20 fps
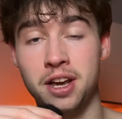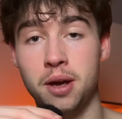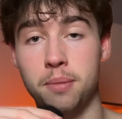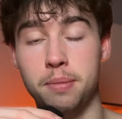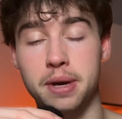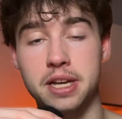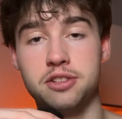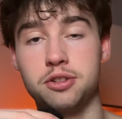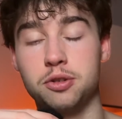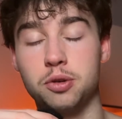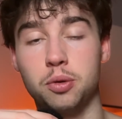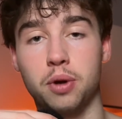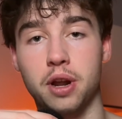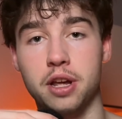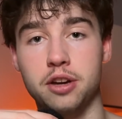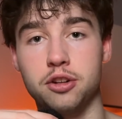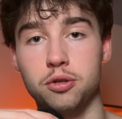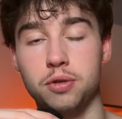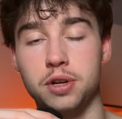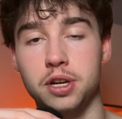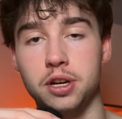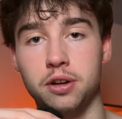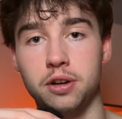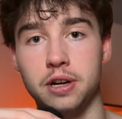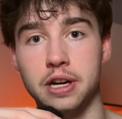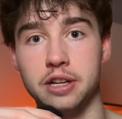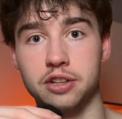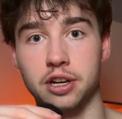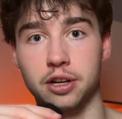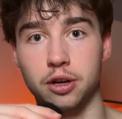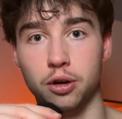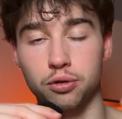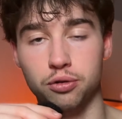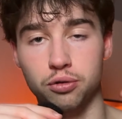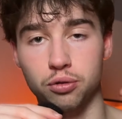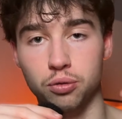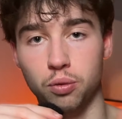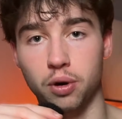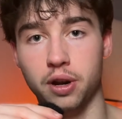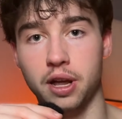Basically, what I do here is I go through
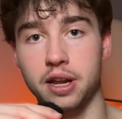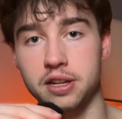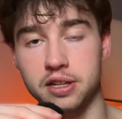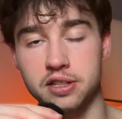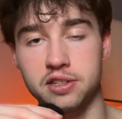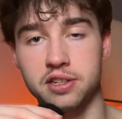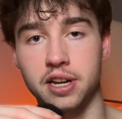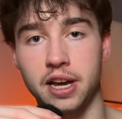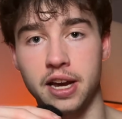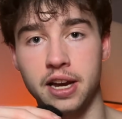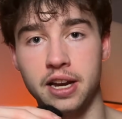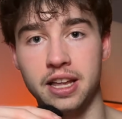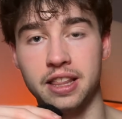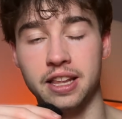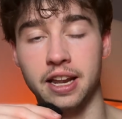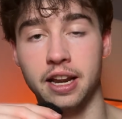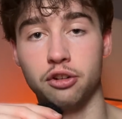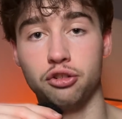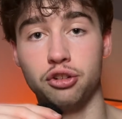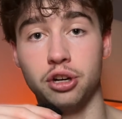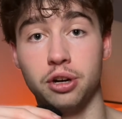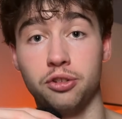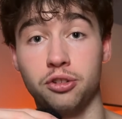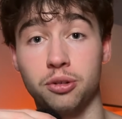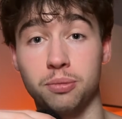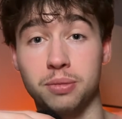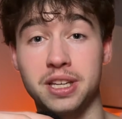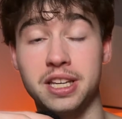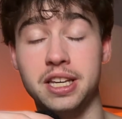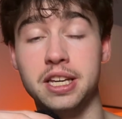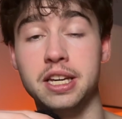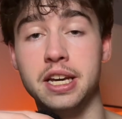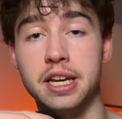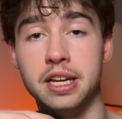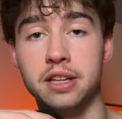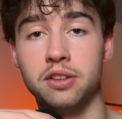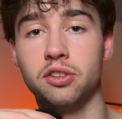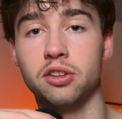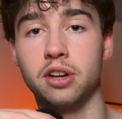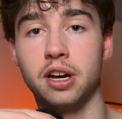what I did today, and then I share some key
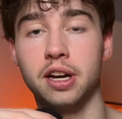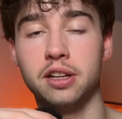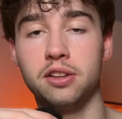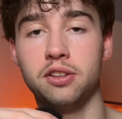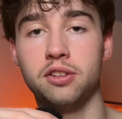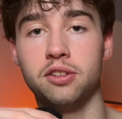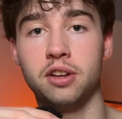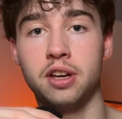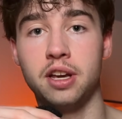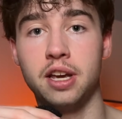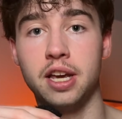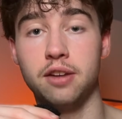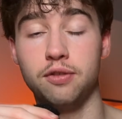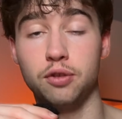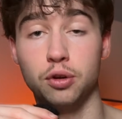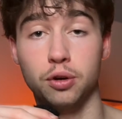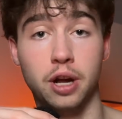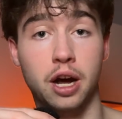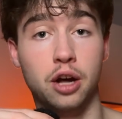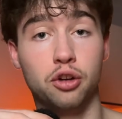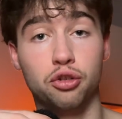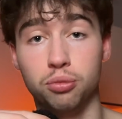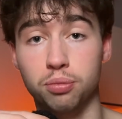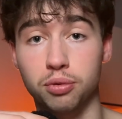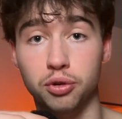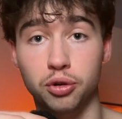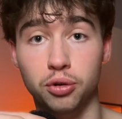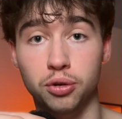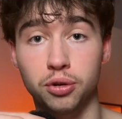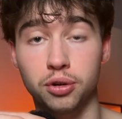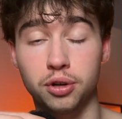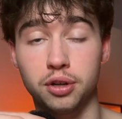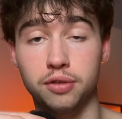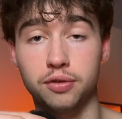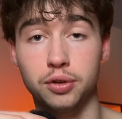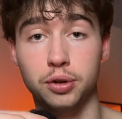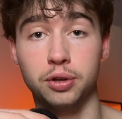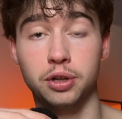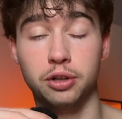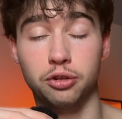insights. If you're an entrepreneur, if
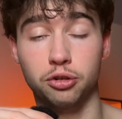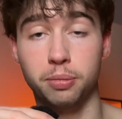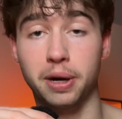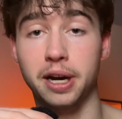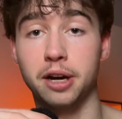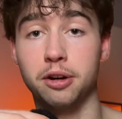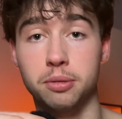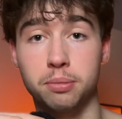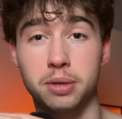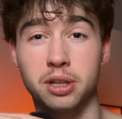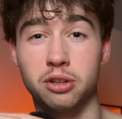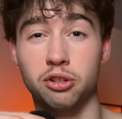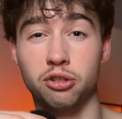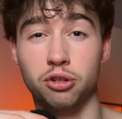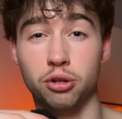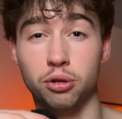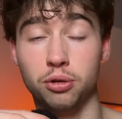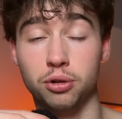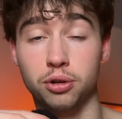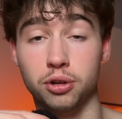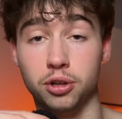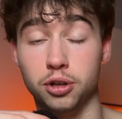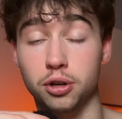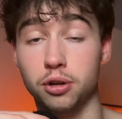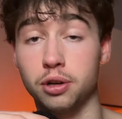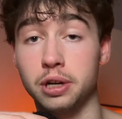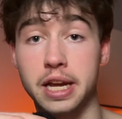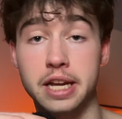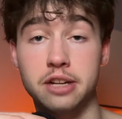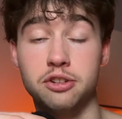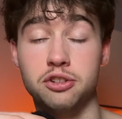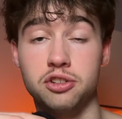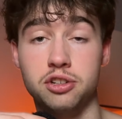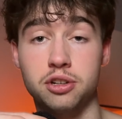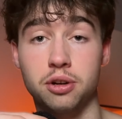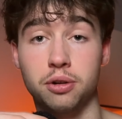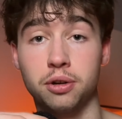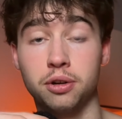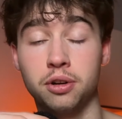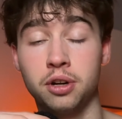you're an aspiring business owner or current agency
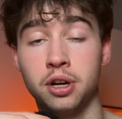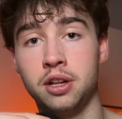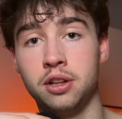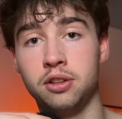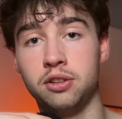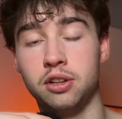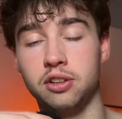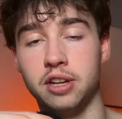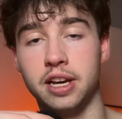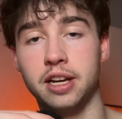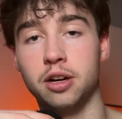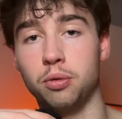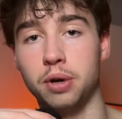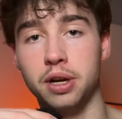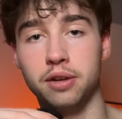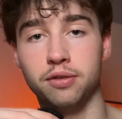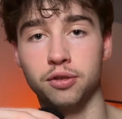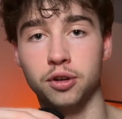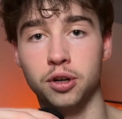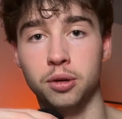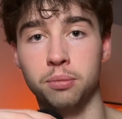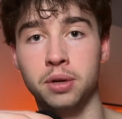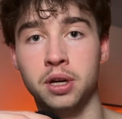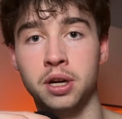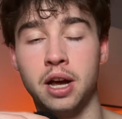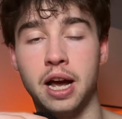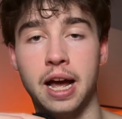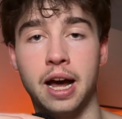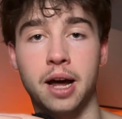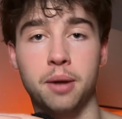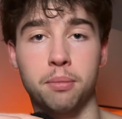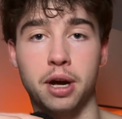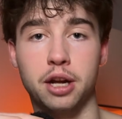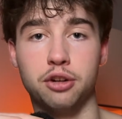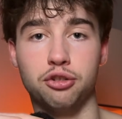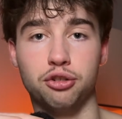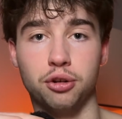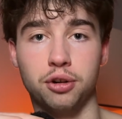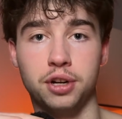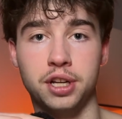owner, to take away from on my
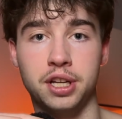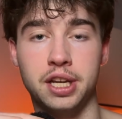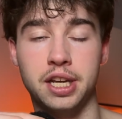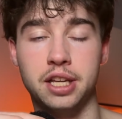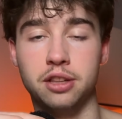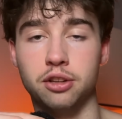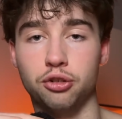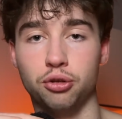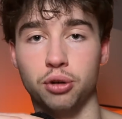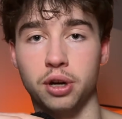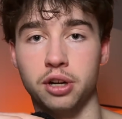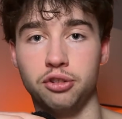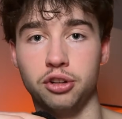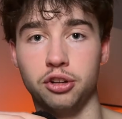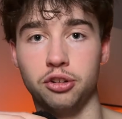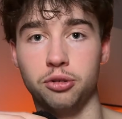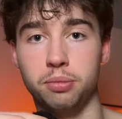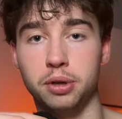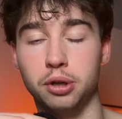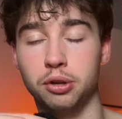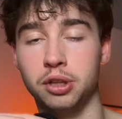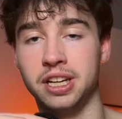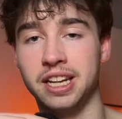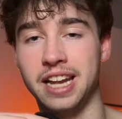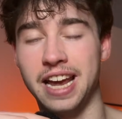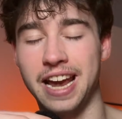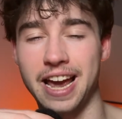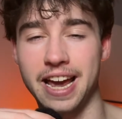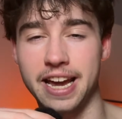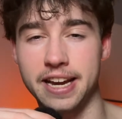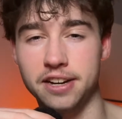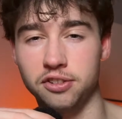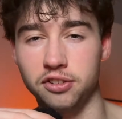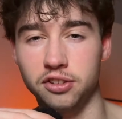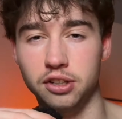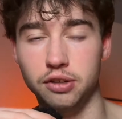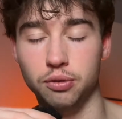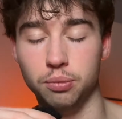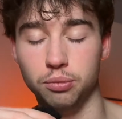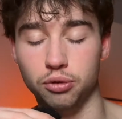journey in the trenches, building an AI agency
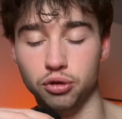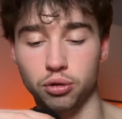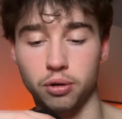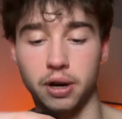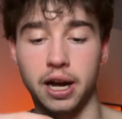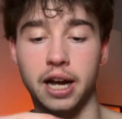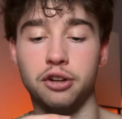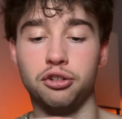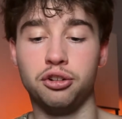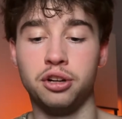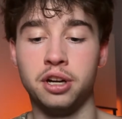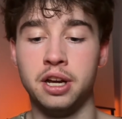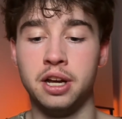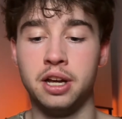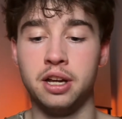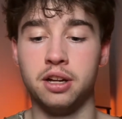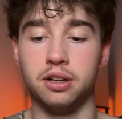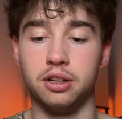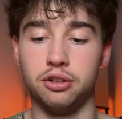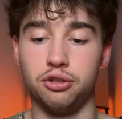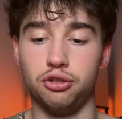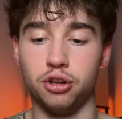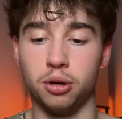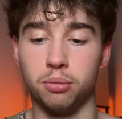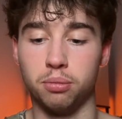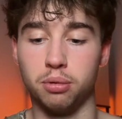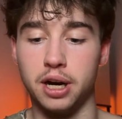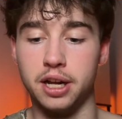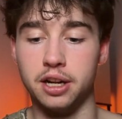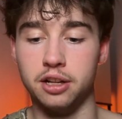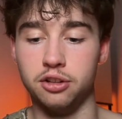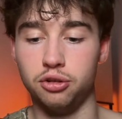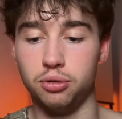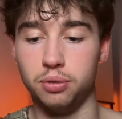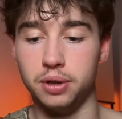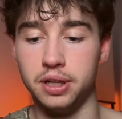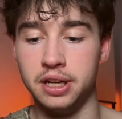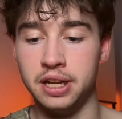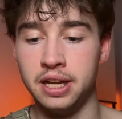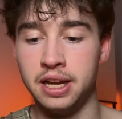from scratch. Let's jump right into
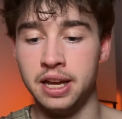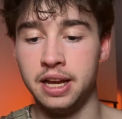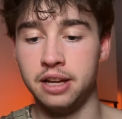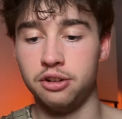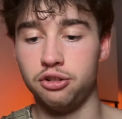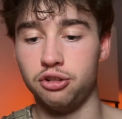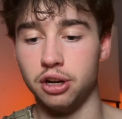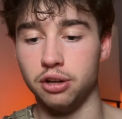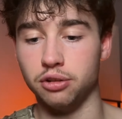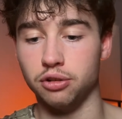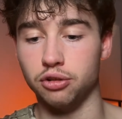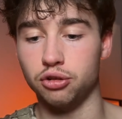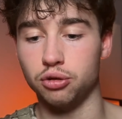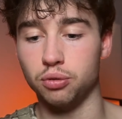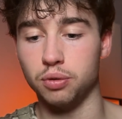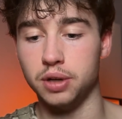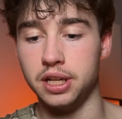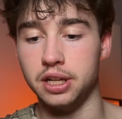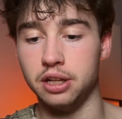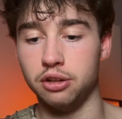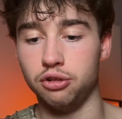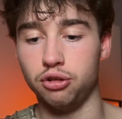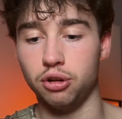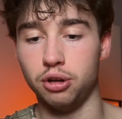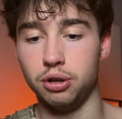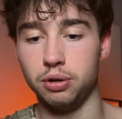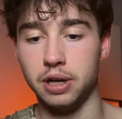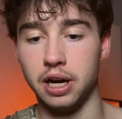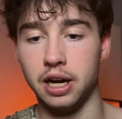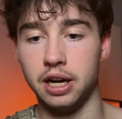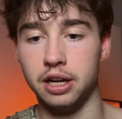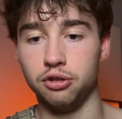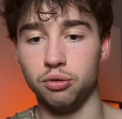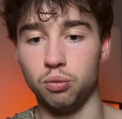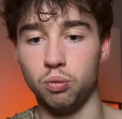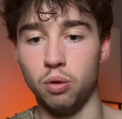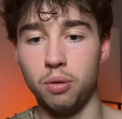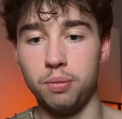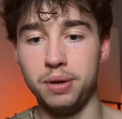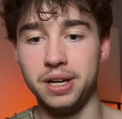it, share the screen and show you guys
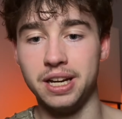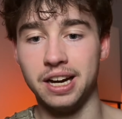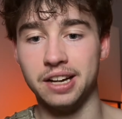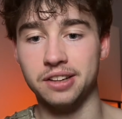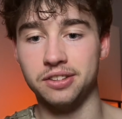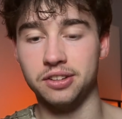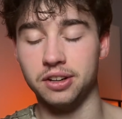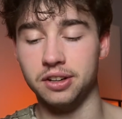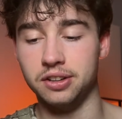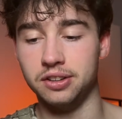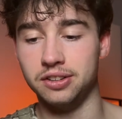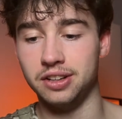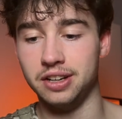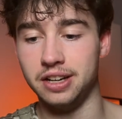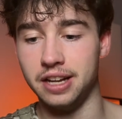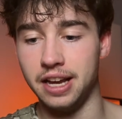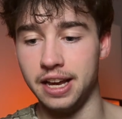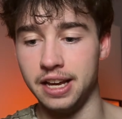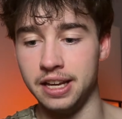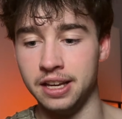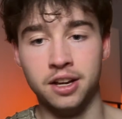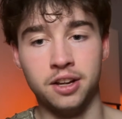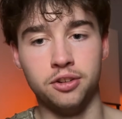what we got done today.